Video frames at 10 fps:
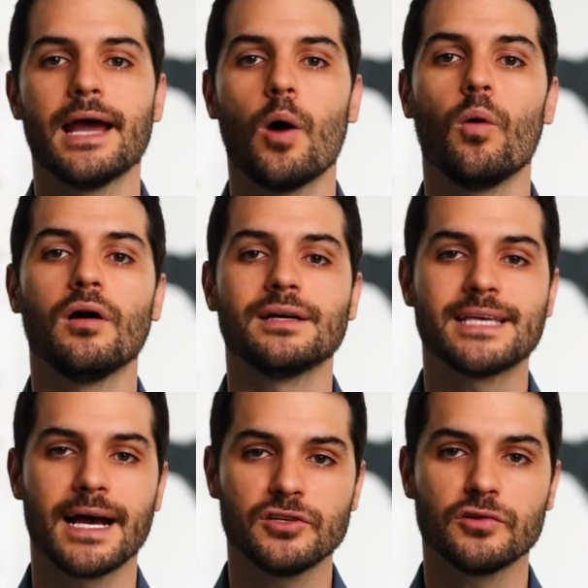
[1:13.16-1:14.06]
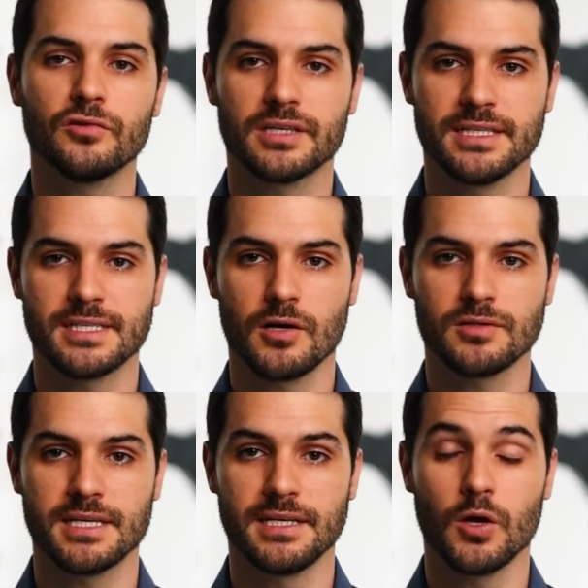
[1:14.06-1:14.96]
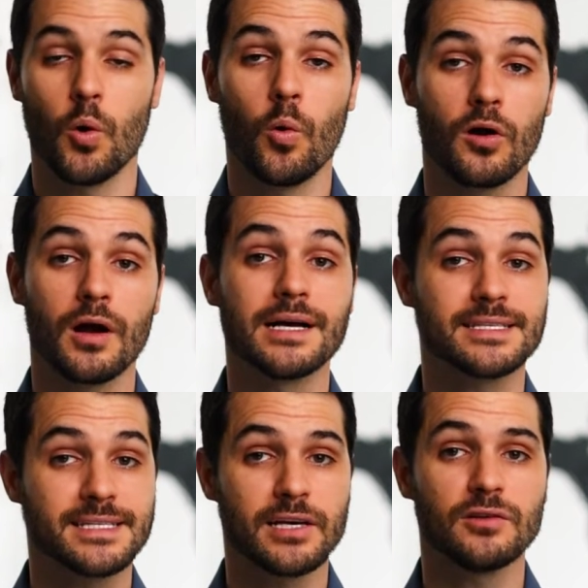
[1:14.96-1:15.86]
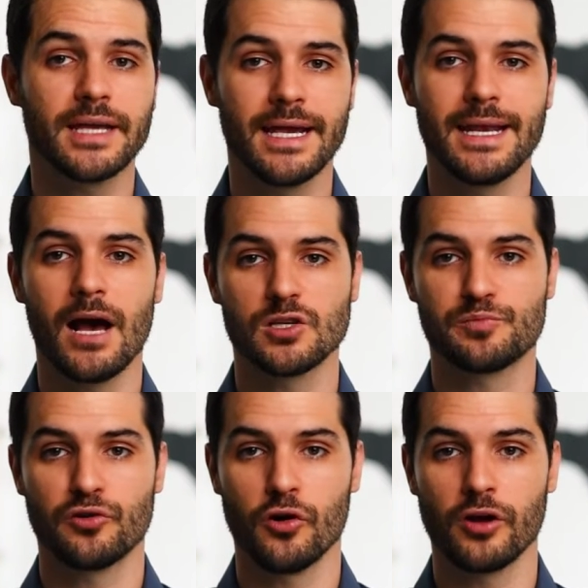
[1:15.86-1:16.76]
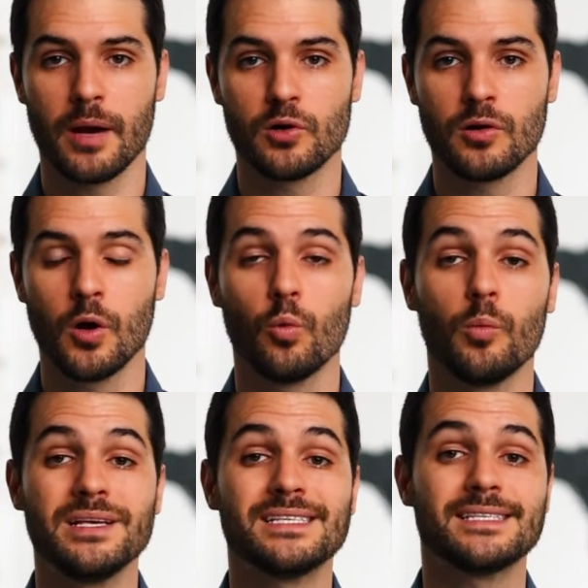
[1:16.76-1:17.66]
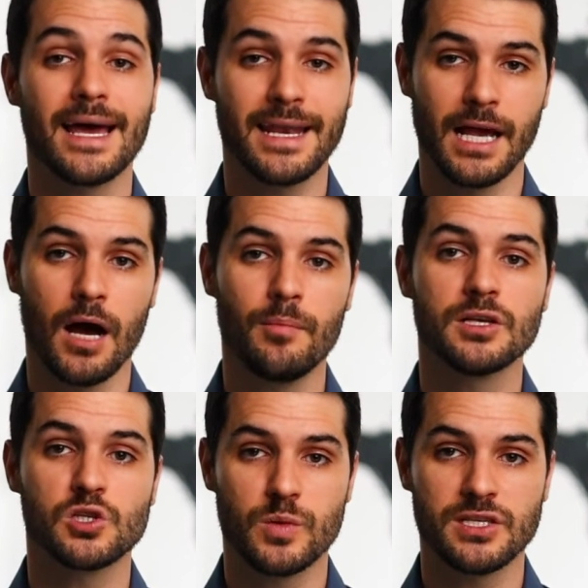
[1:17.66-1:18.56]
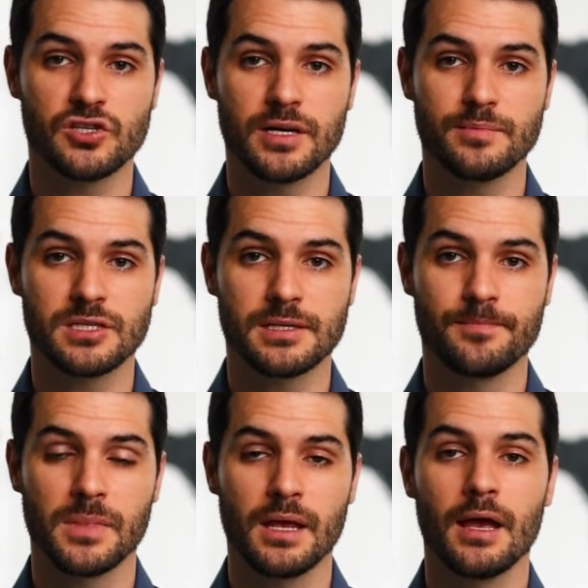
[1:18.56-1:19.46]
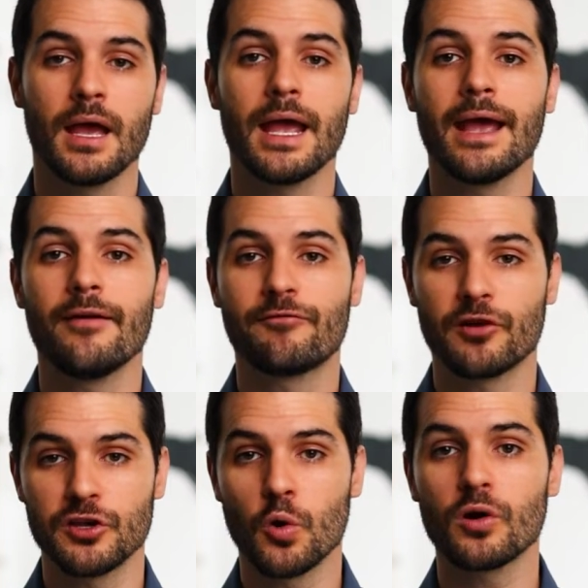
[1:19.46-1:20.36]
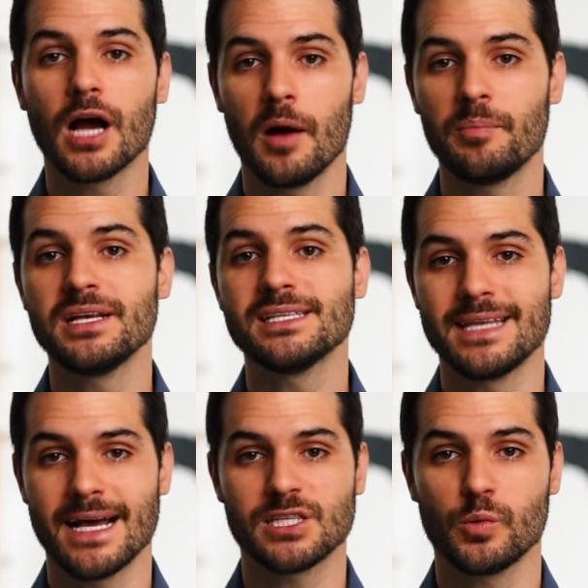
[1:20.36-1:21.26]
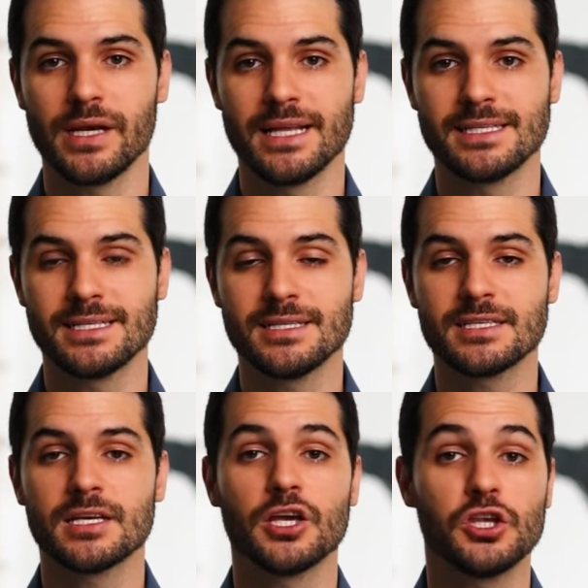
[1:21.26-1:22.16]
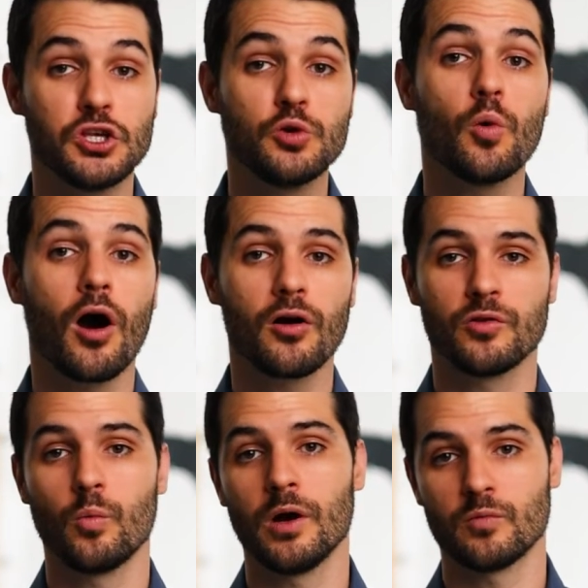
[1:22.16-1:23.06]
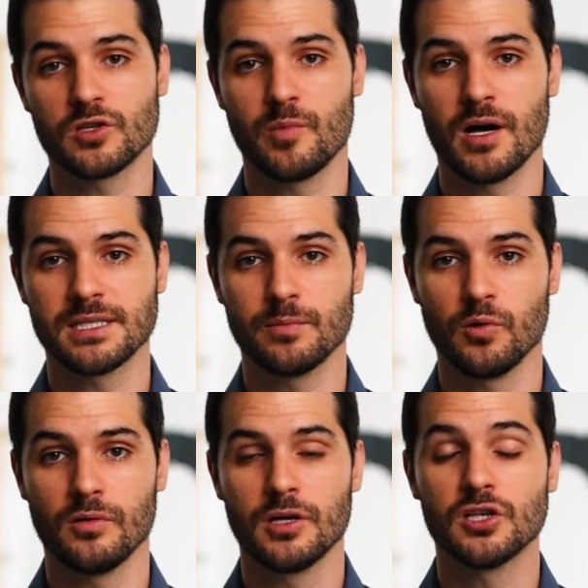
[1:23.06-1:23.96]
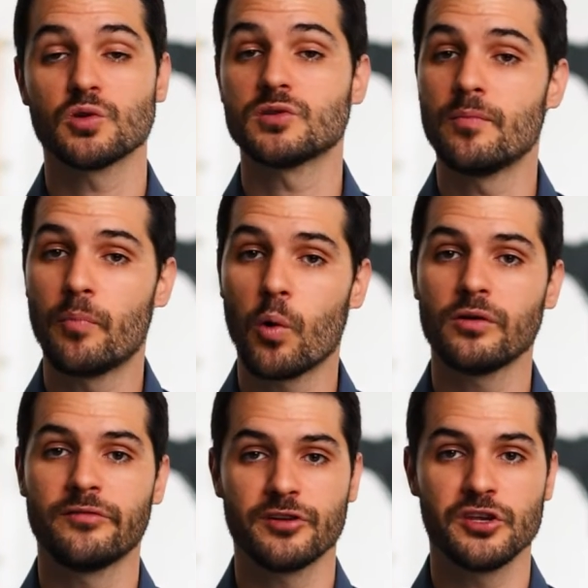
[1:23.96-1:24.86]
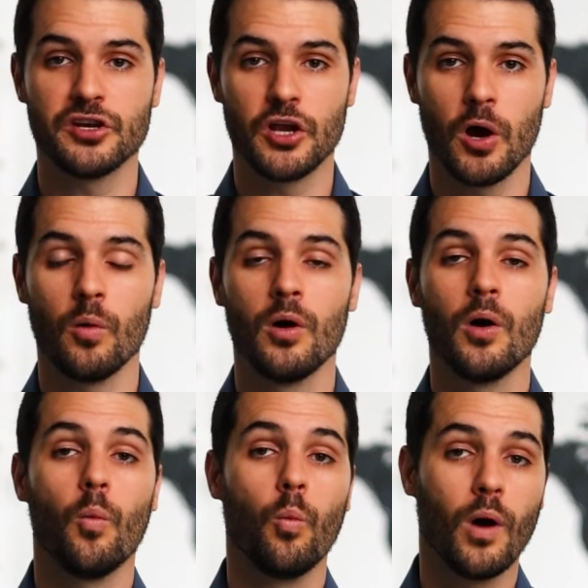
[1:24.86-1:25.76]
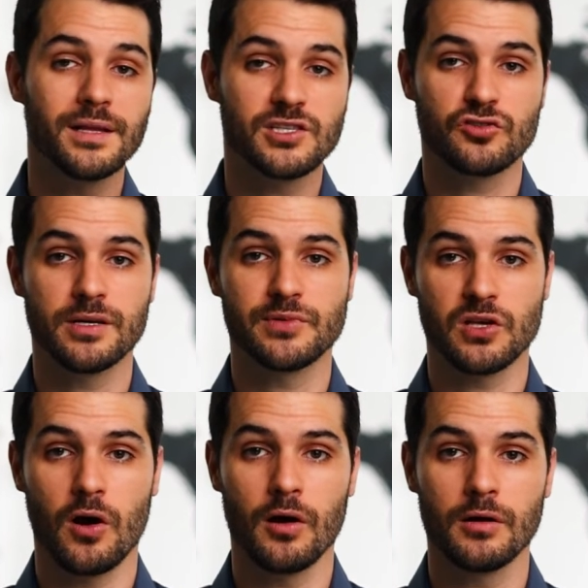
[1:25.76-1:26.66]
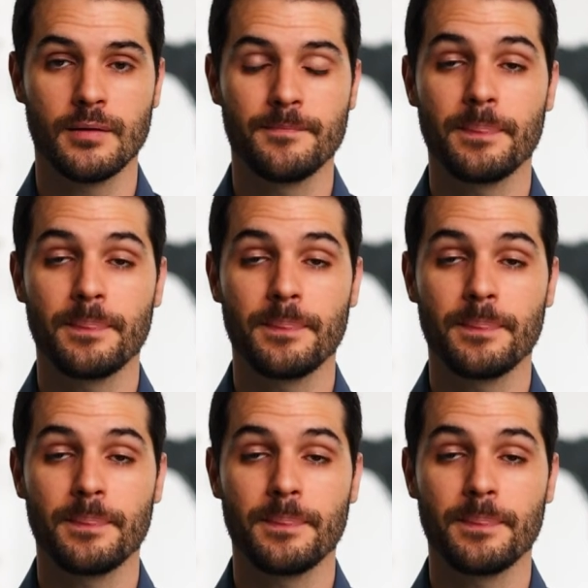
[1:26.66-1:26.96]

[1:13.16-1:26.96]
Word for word: Now, while a technical consultant or a skilled in-house programmer will be setting up suite scripts, for your company's NetSuite instance, you are the one responsible. So it's important for you to know what scripts are